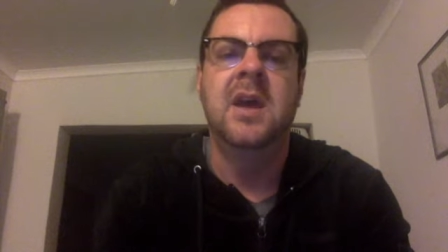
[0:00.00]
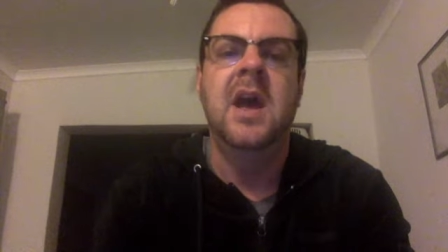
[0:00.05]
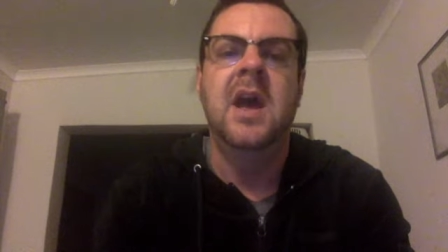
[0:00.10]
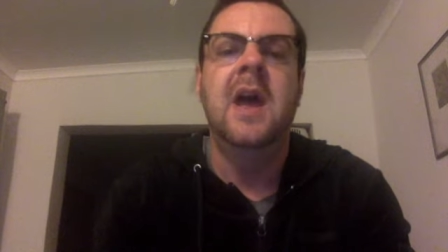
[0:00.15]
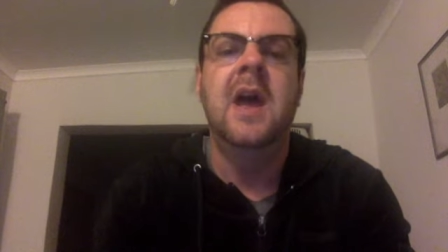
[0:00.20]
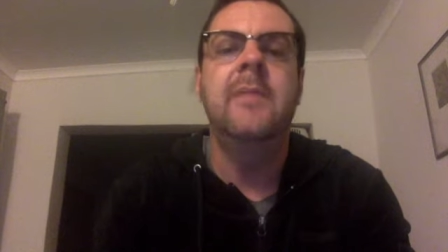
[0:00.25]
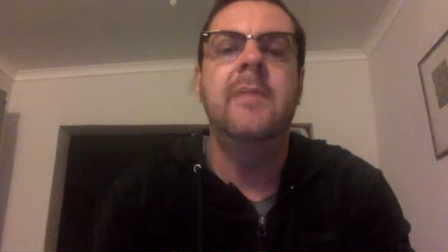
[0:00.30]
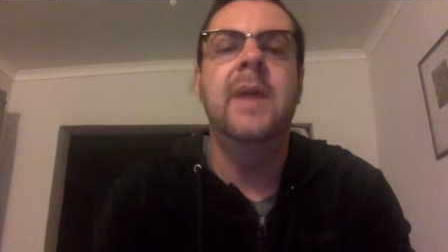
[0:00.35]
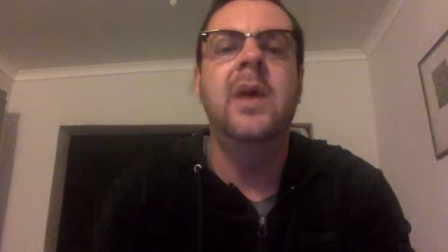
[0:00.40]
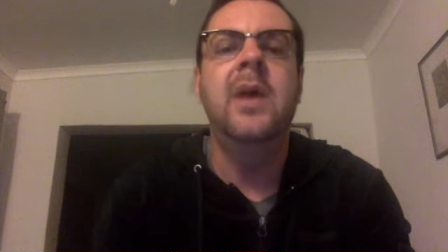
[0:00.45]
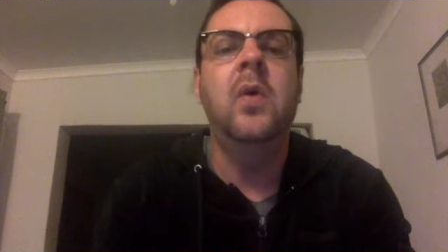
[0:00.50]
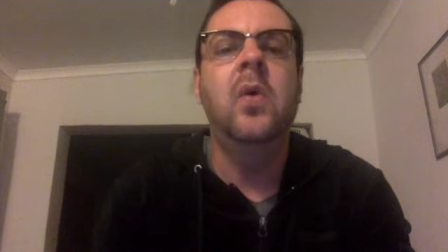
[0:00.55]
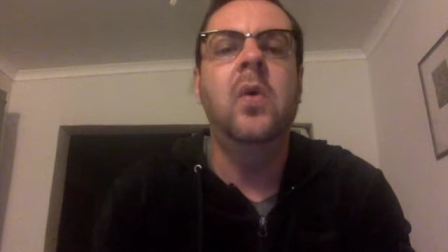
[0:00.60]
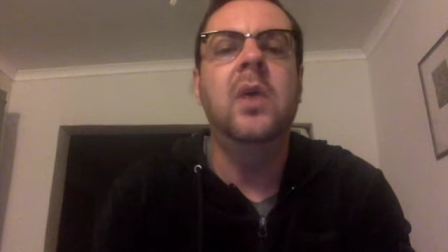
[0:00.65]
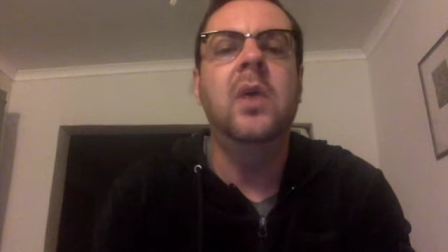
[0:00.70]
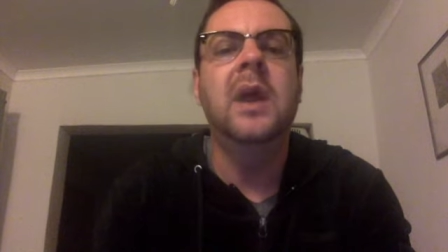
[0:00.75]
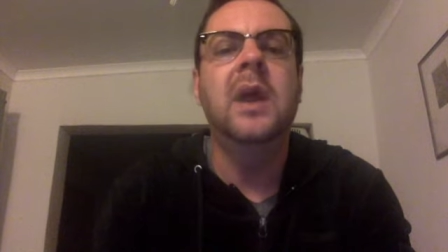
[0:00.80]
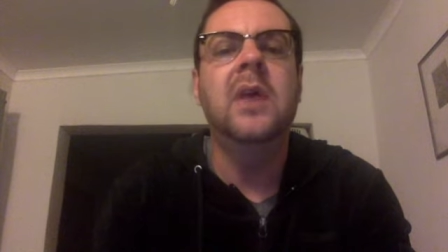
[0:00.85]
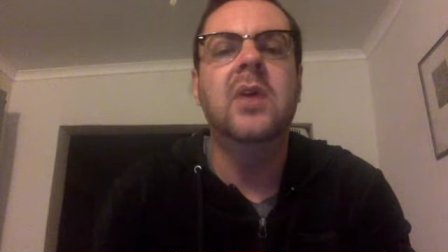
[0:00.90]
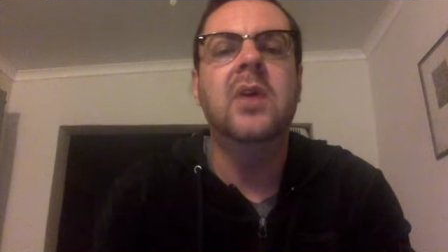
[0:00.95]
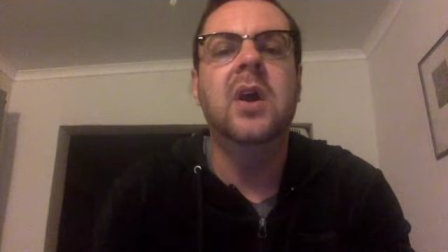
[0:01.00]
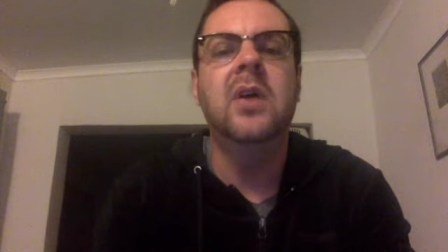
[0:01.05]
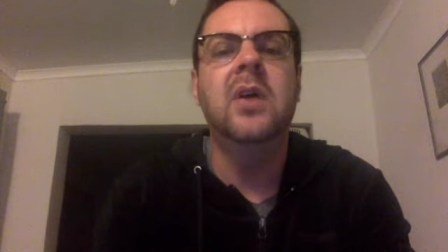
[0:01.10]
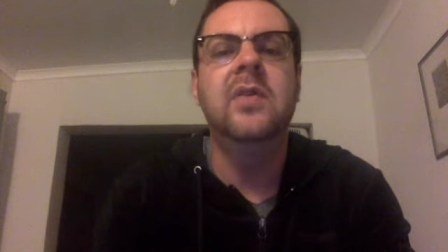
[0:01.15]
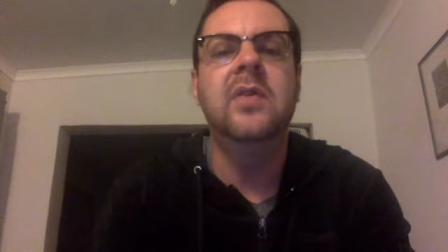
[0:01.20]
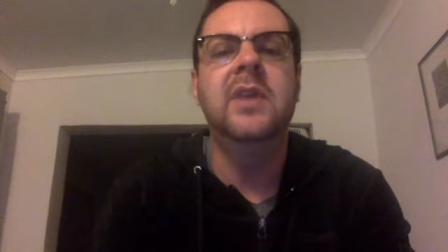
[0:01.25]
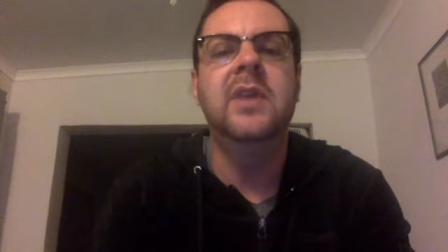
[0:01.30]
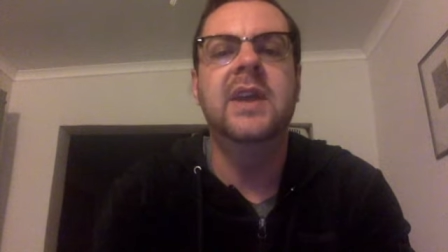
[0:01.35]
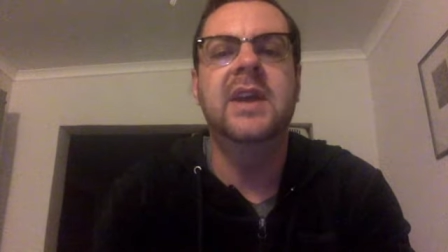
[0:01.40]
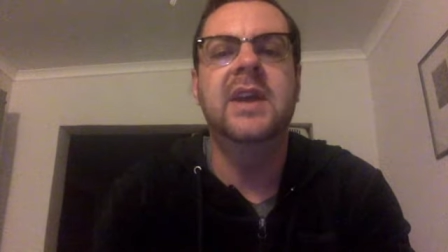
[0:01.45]
And may all our
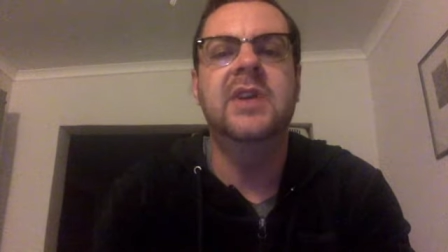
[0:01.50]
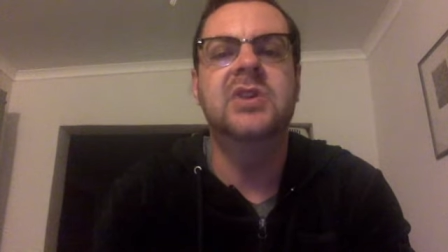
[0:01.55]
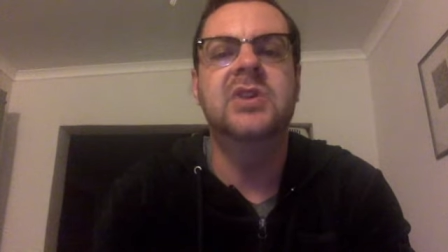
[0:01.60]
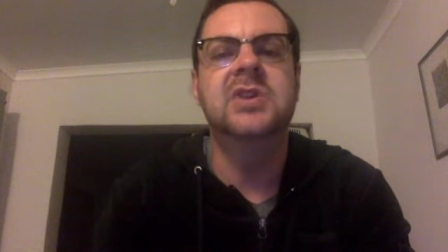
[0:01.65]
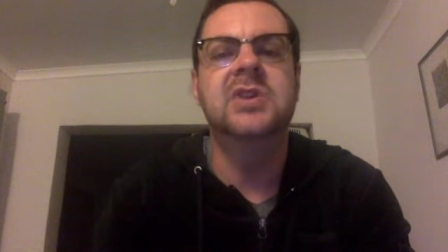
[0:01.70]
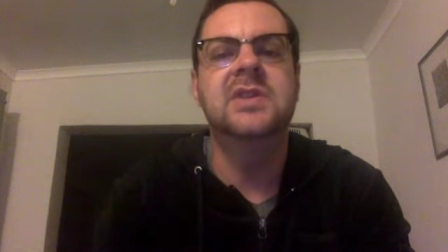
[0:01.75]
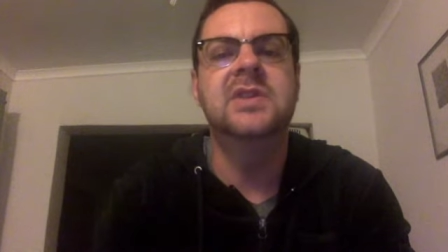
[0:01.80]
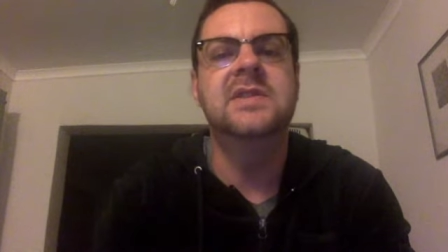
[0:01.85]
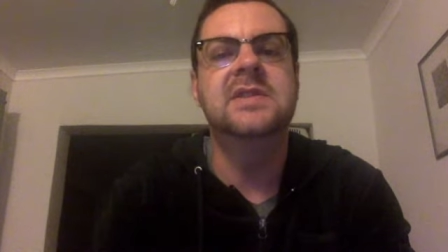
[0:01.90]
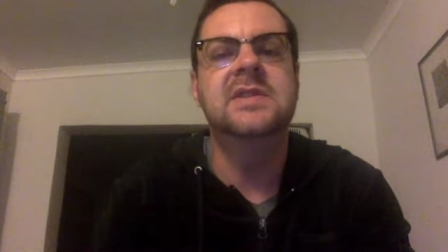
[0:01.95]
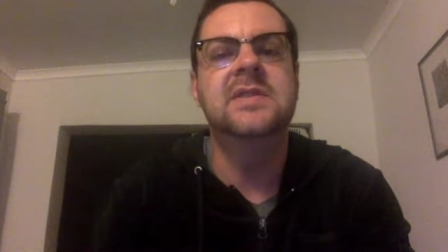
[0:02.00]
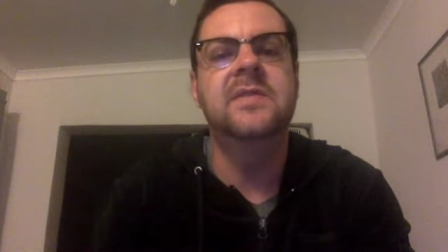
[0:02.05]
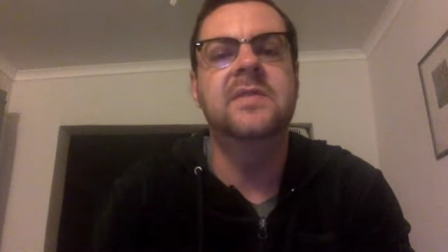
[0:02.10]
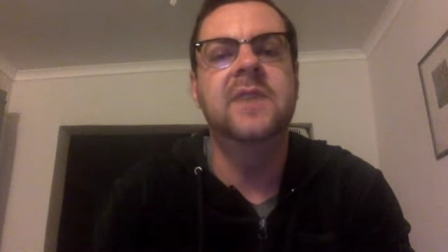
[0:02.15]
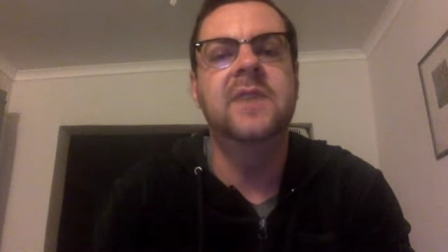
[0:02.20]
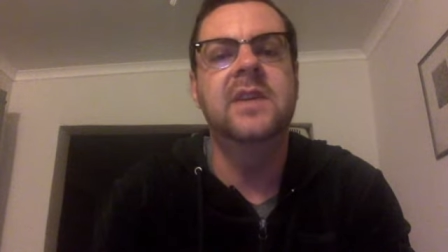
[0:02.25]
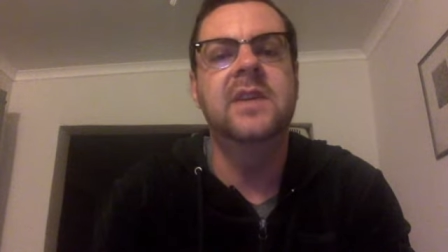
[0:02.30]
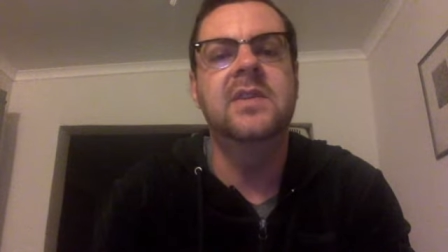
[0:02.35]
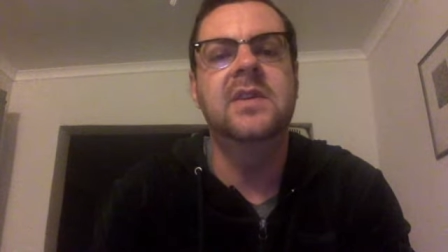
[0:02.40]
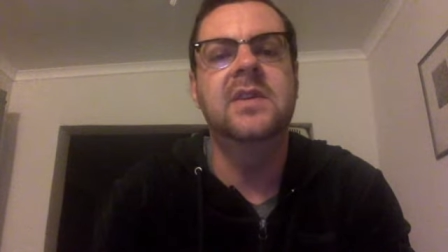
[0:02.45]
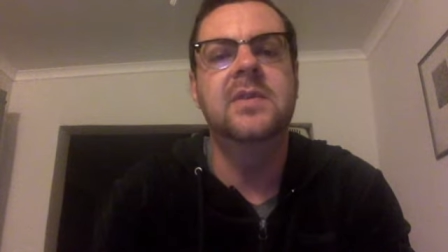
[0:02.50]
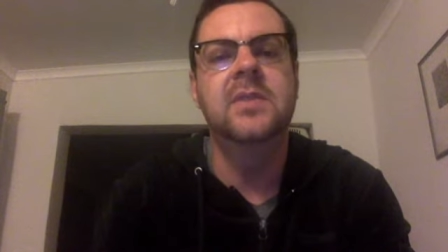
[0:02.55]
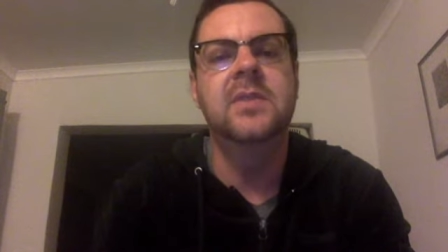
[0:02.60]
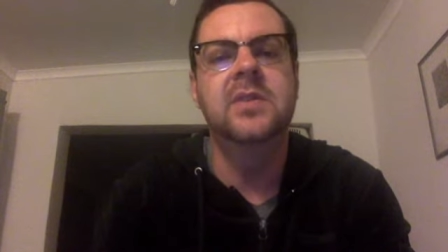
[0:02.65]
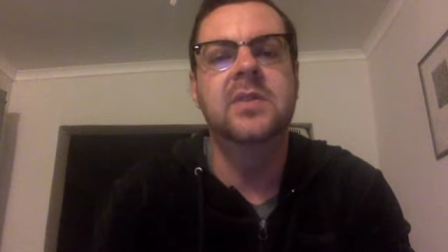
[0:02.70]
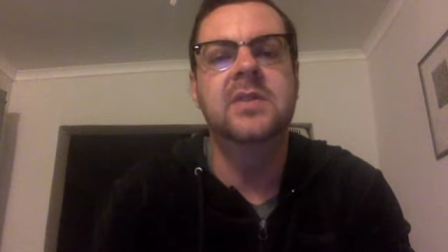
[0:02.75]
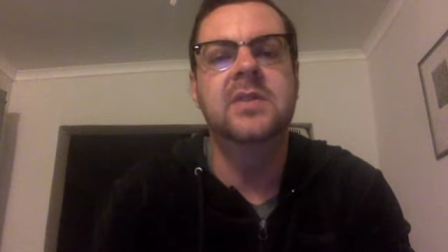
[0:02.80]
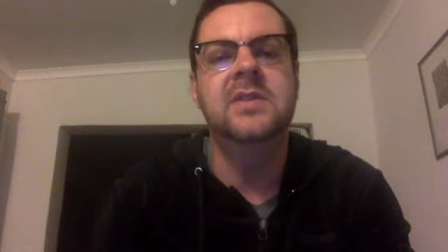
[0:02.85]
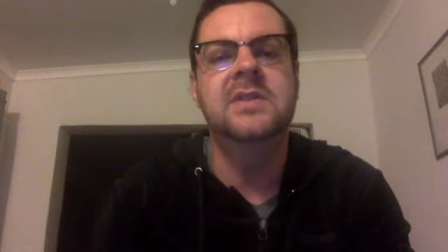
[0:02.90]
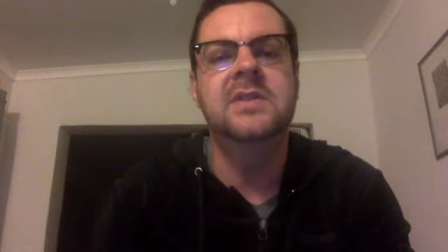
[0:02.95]
congregations and faith
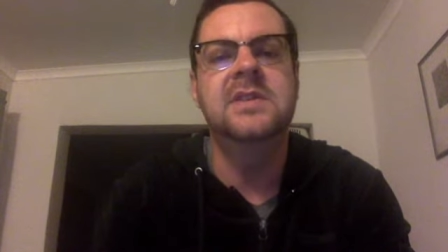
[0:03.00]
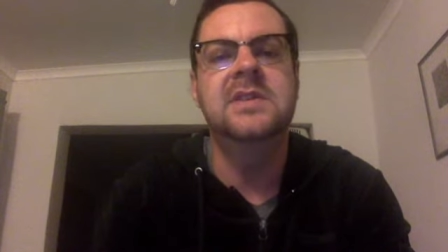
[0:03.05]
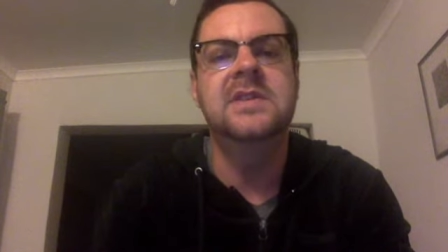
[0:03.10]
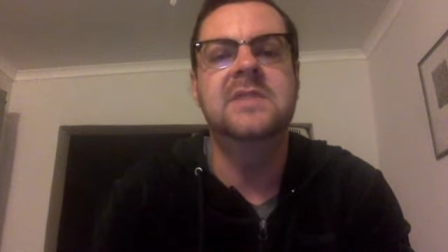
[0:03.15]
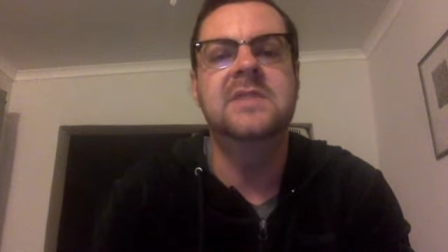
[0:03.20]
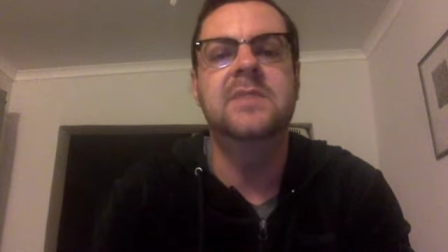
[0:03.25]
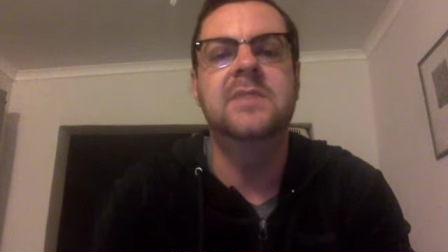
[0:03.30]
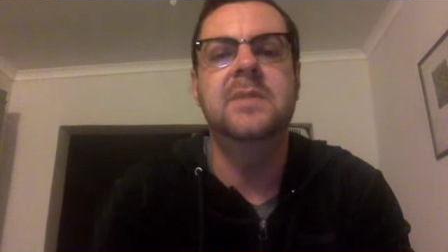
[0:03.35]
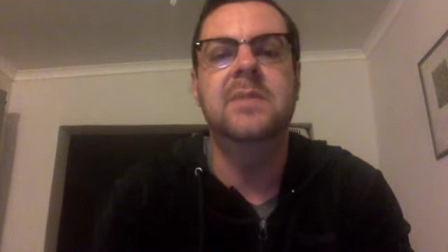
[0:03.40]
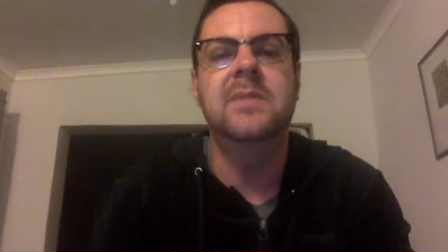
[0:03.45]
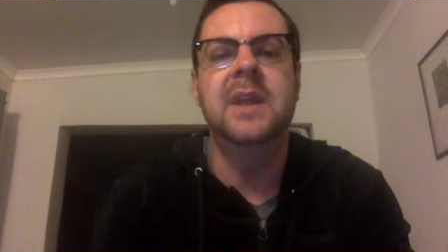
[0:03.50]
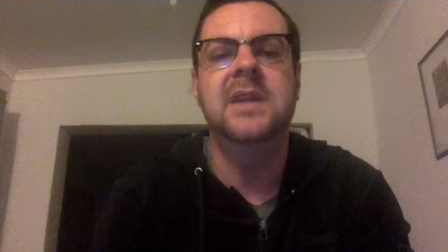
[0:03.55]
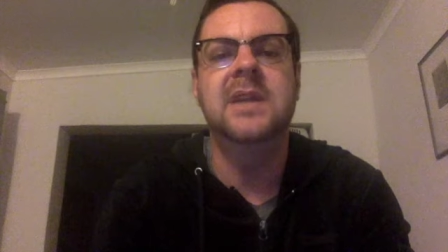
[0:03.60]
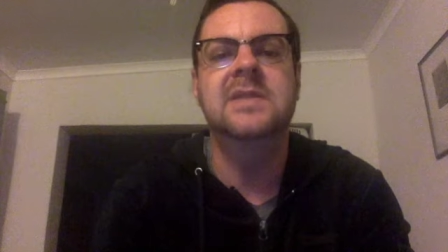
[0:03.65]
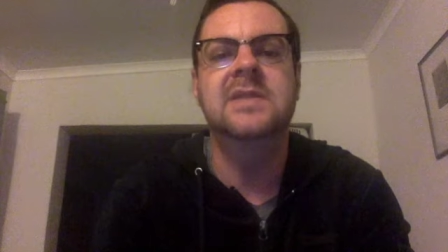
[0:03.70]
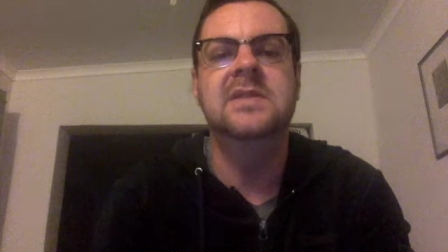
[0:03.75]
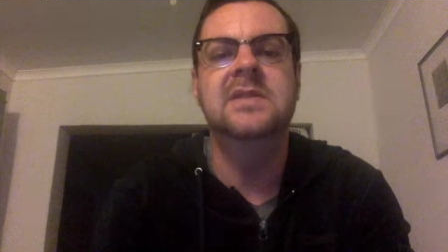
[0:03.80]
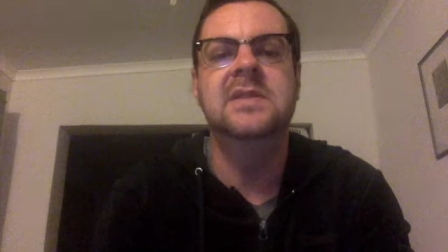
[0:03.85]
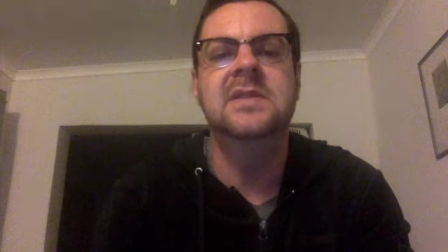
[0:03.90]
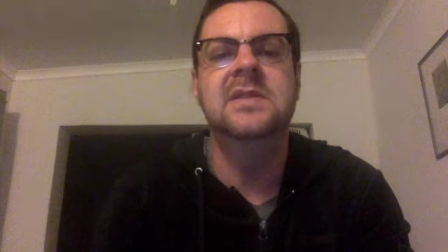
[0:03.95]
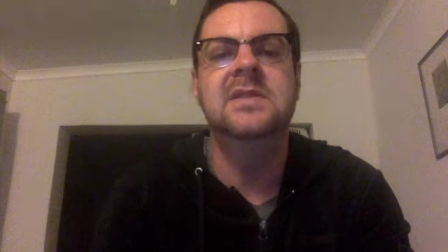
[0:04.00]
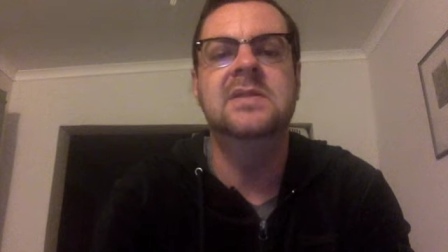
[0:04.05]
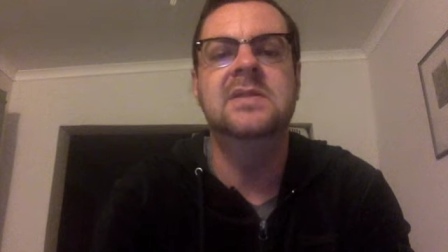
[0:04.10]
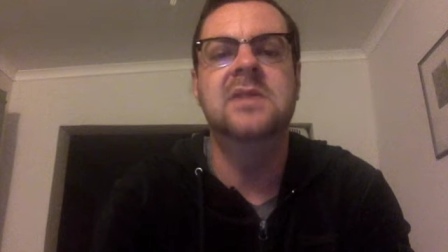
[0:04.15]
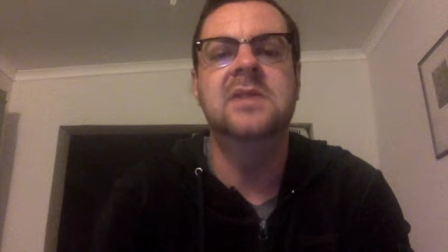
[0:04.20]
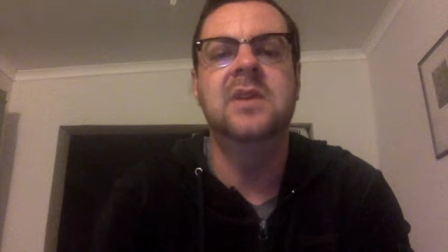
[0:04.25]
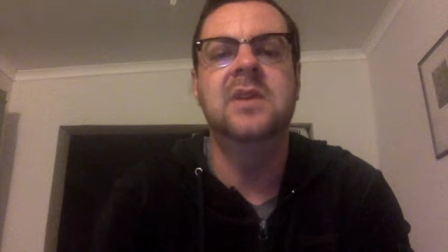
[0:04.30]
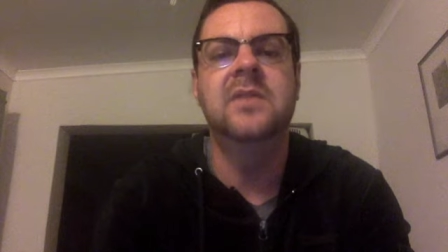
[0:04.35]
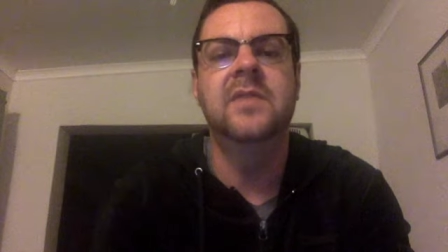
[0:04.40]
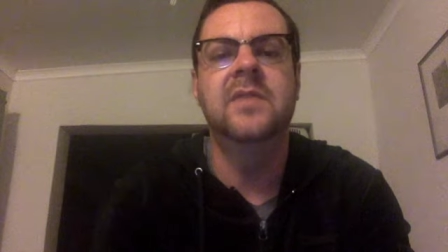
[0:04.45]
communities be places
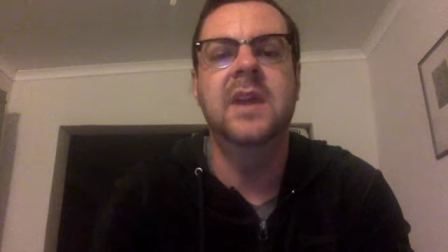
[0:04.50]
of